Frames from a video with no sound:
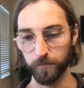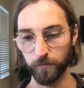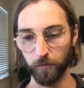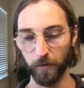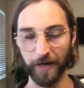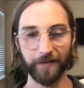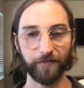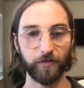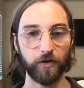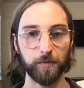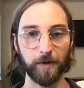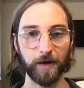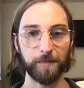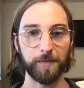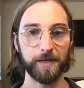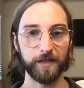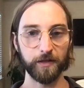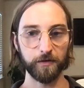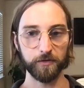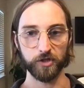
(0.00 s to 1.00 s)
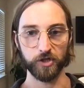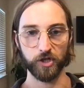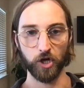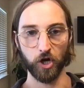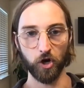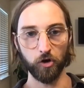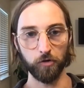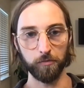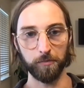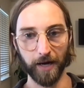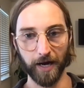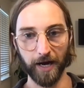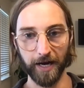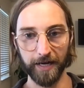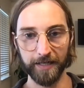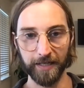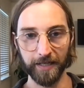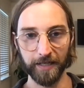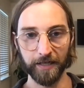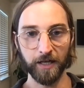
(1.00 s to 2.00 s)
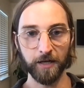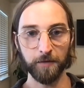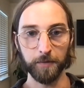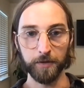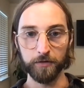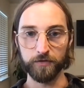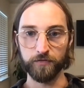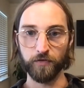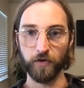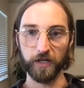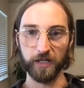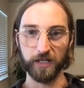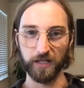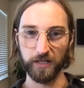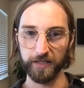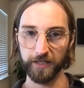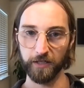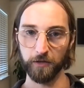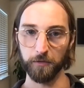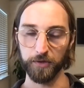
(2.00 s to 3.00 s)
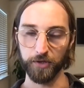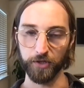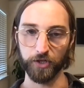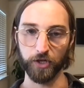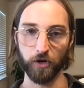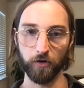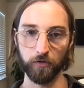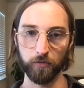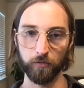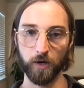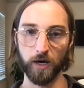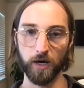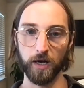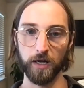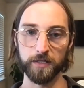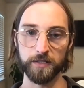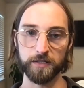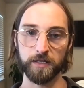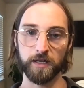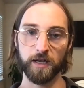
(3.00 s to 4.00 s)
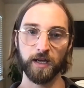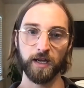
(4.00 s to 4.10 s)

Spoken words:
whatever it might be. There was a code behind it, but it was very clear what the code was.